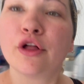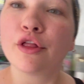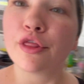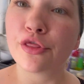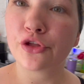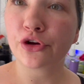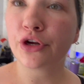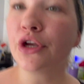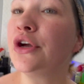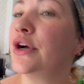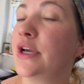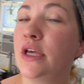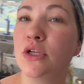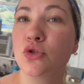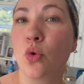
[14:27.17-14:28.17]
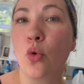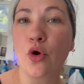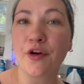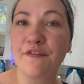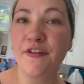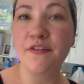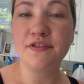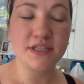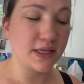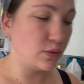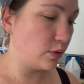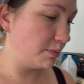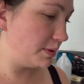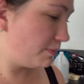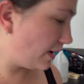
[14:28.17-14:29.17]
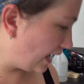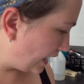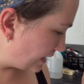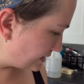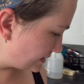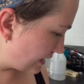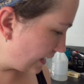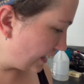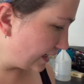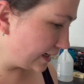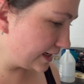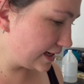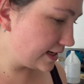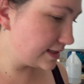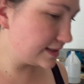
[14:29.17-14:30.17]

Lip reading: 30 cookies or 15 whoopie pies, and